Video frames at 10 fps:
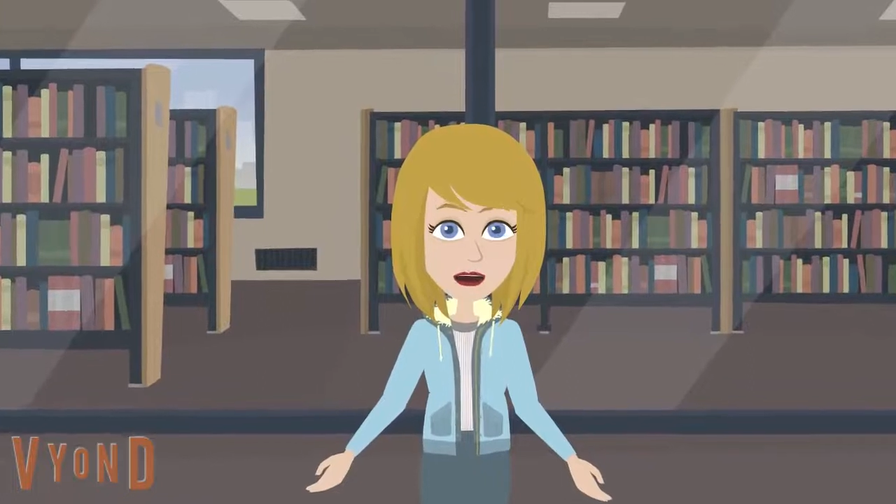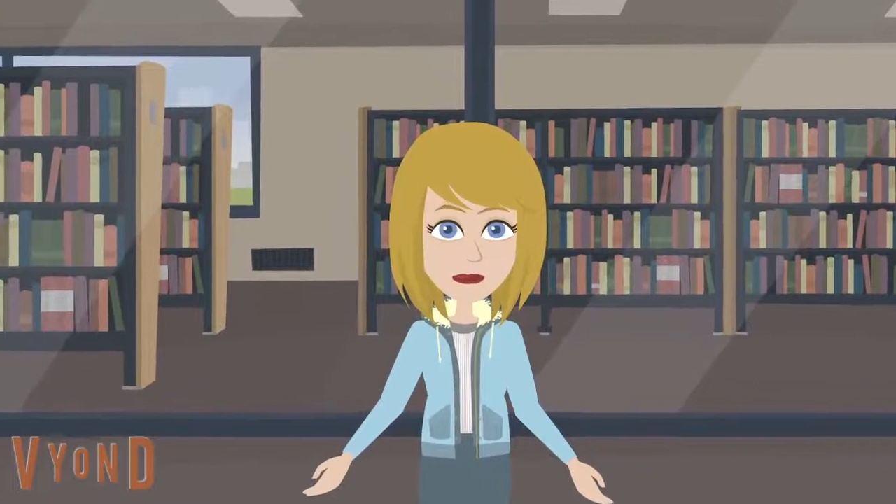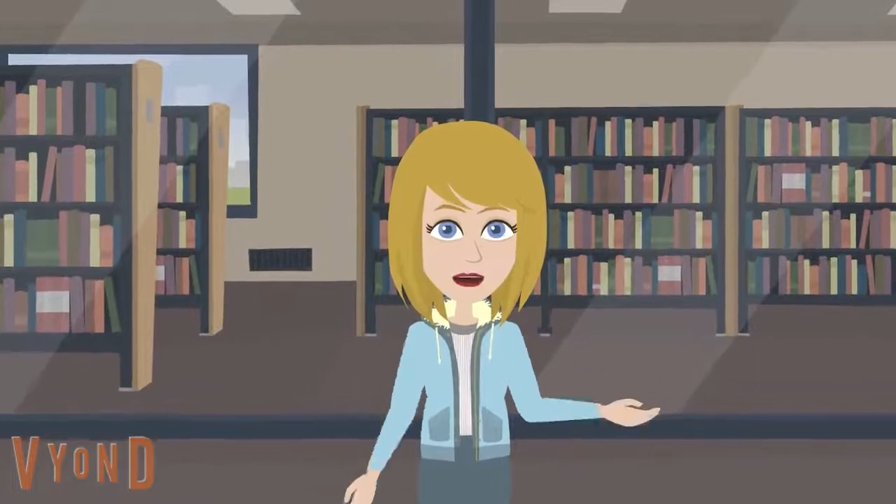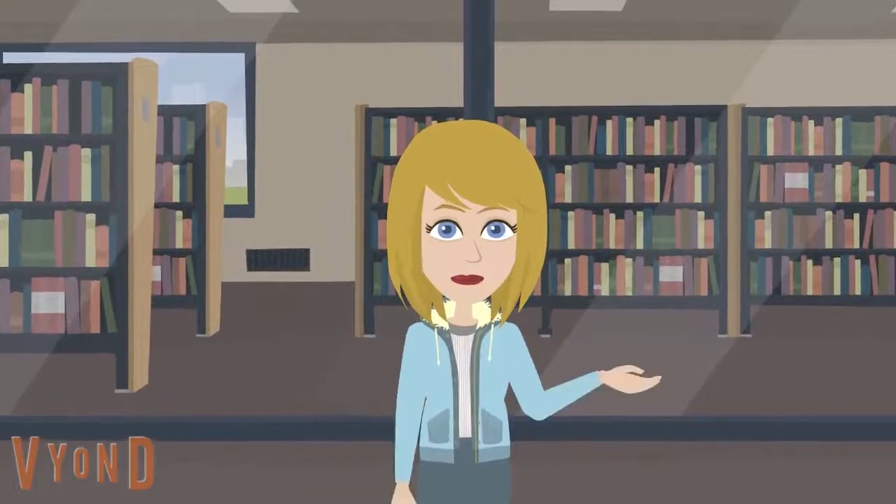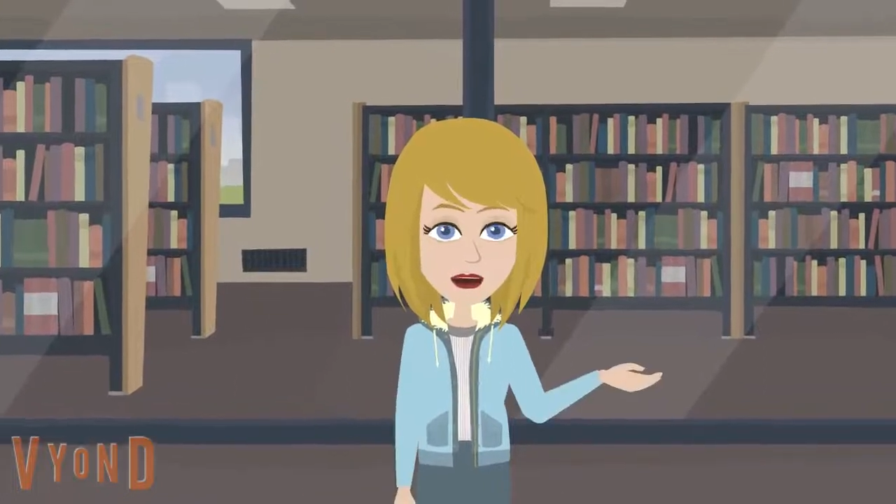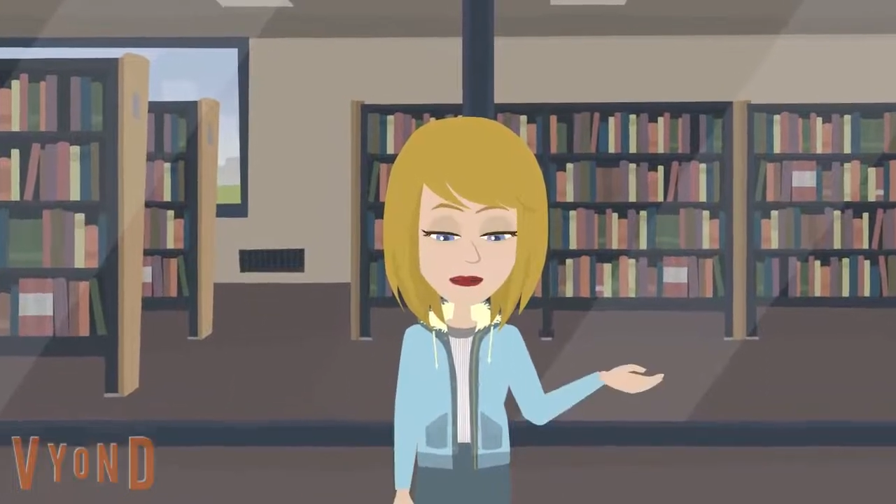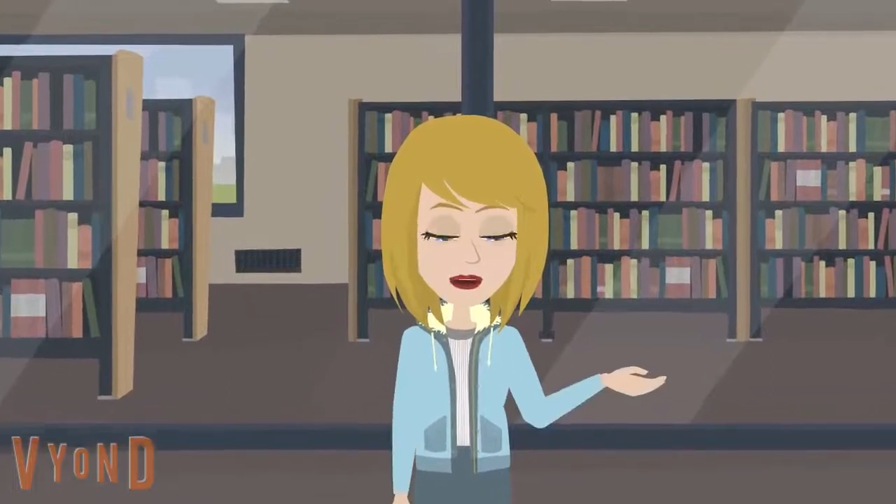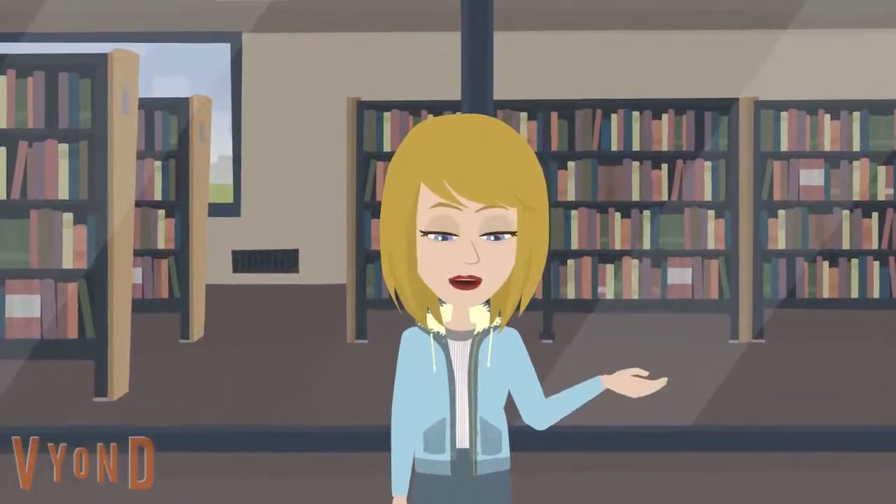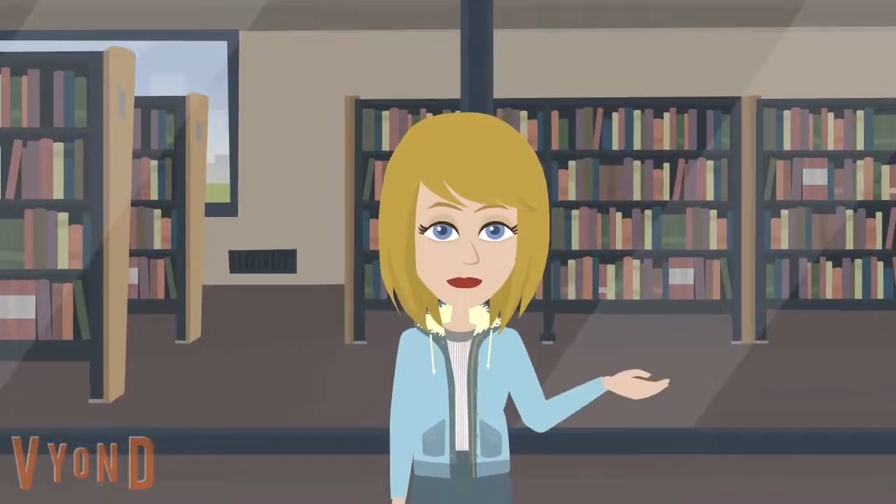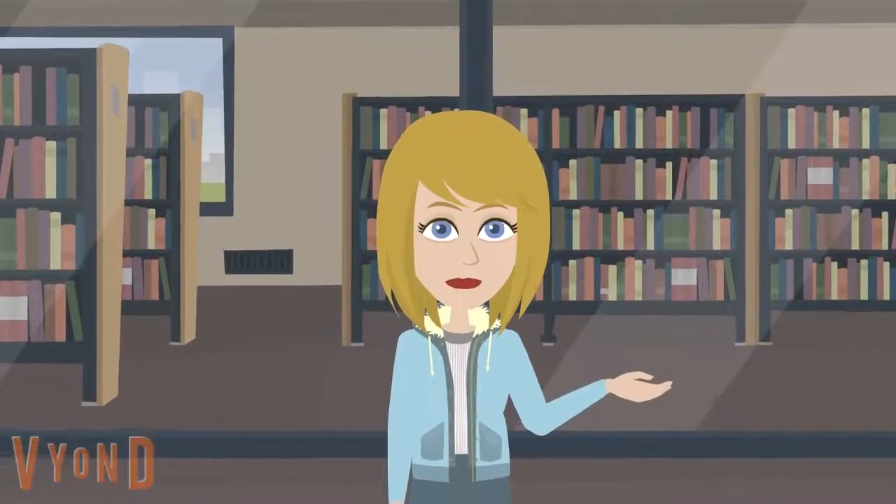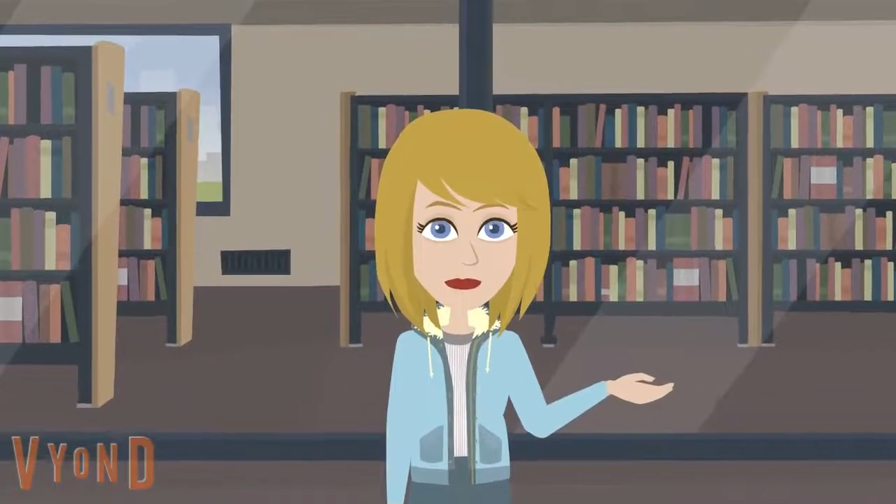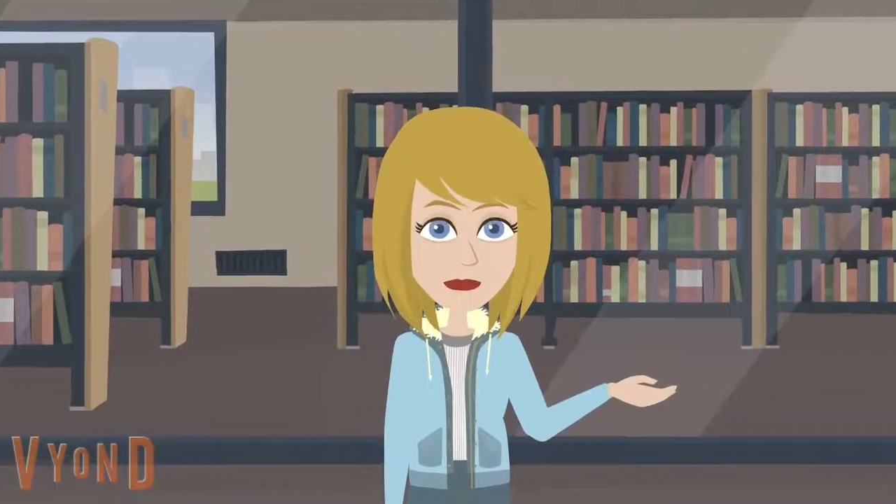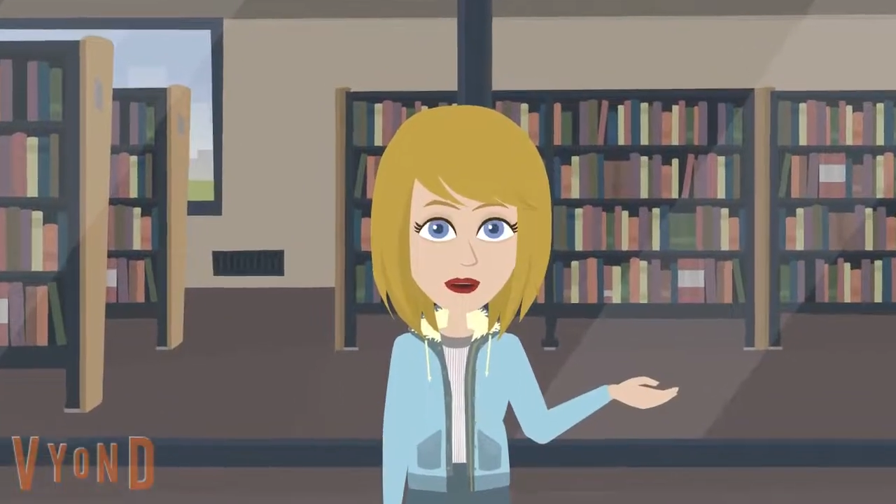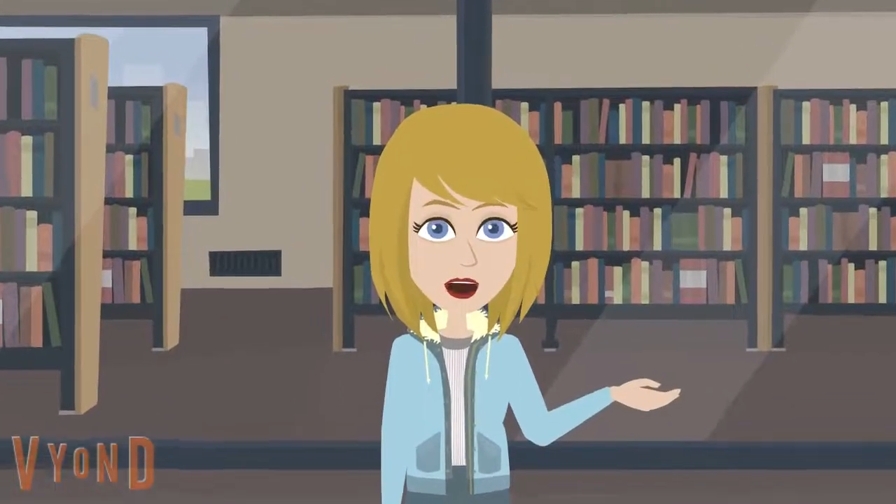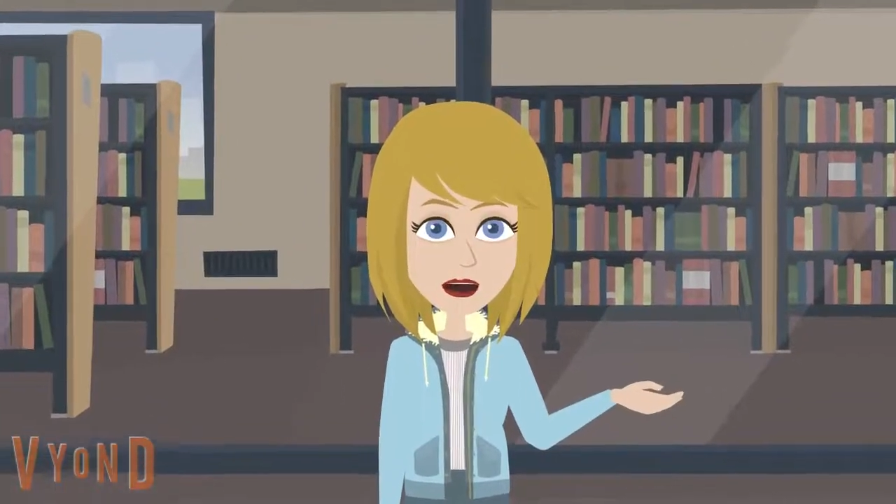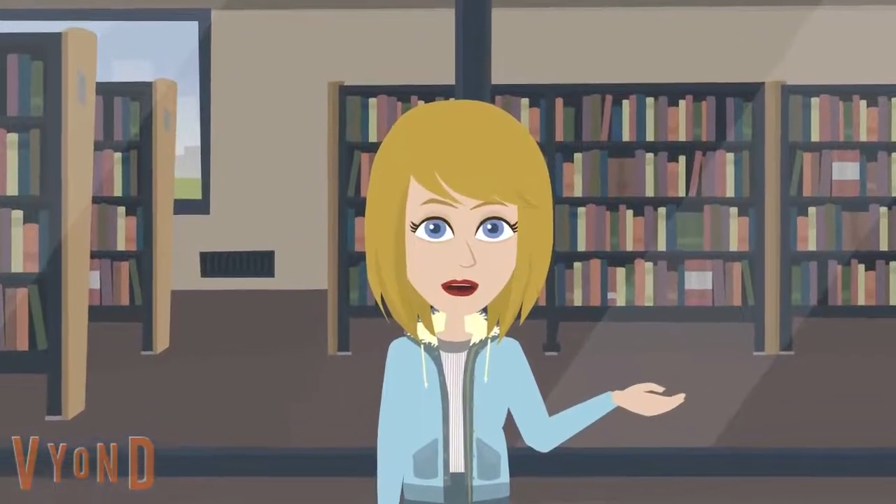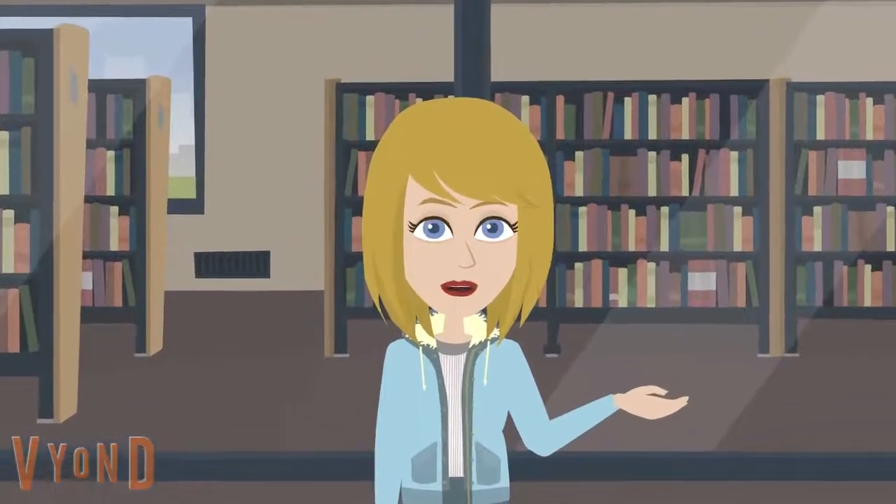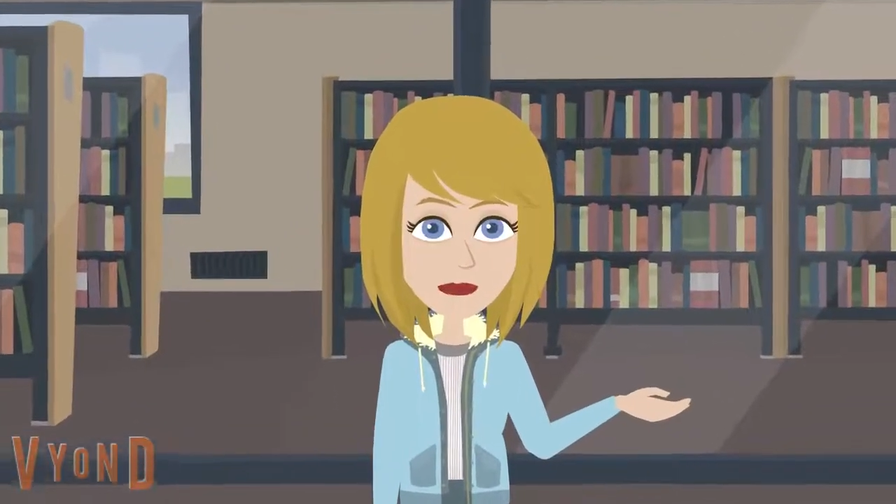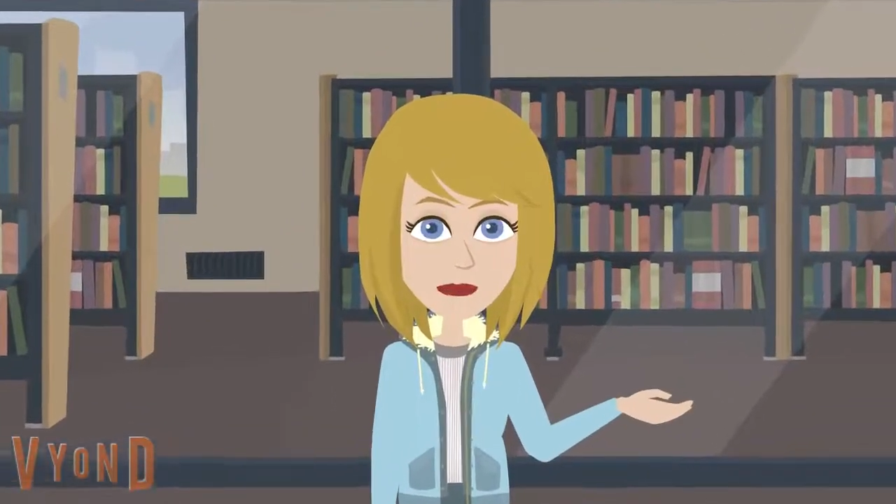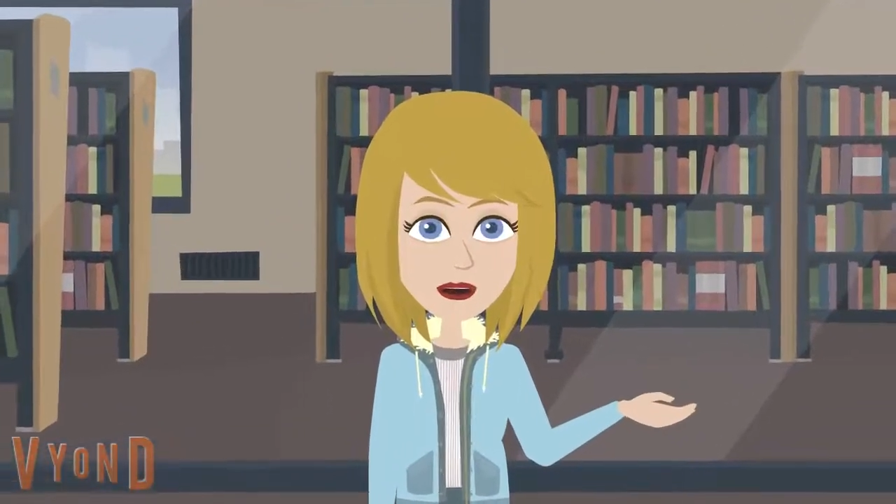on photography.
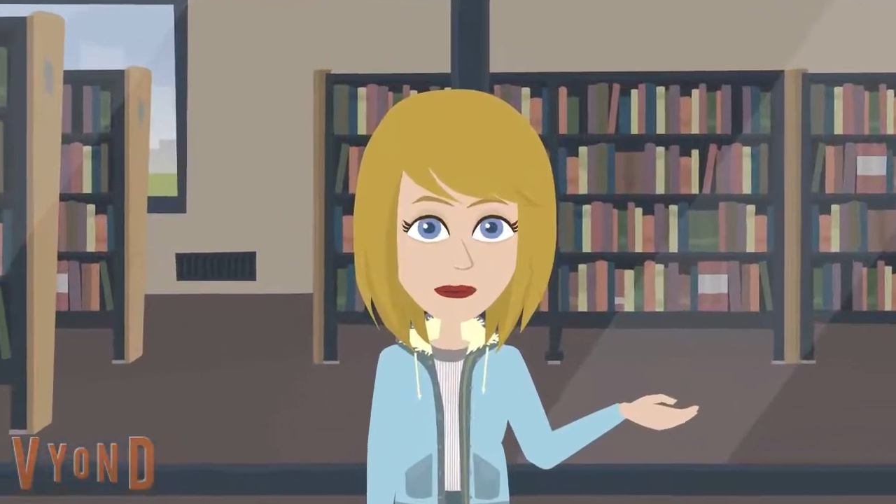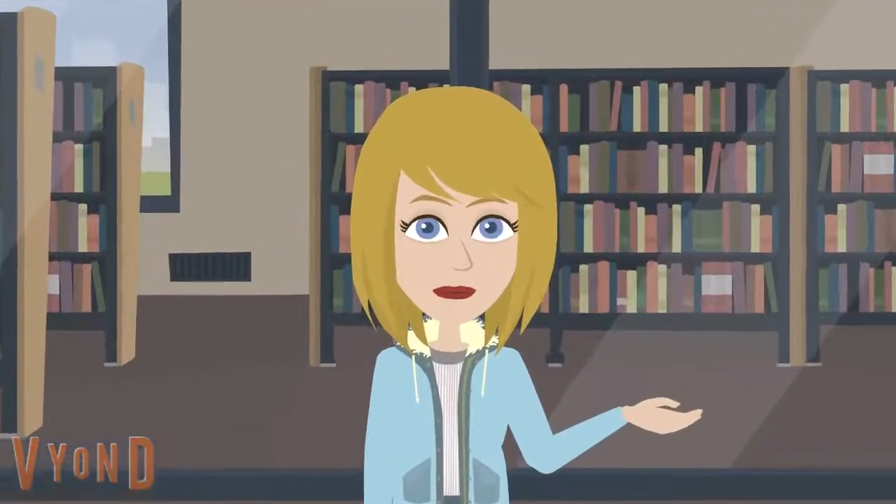1, which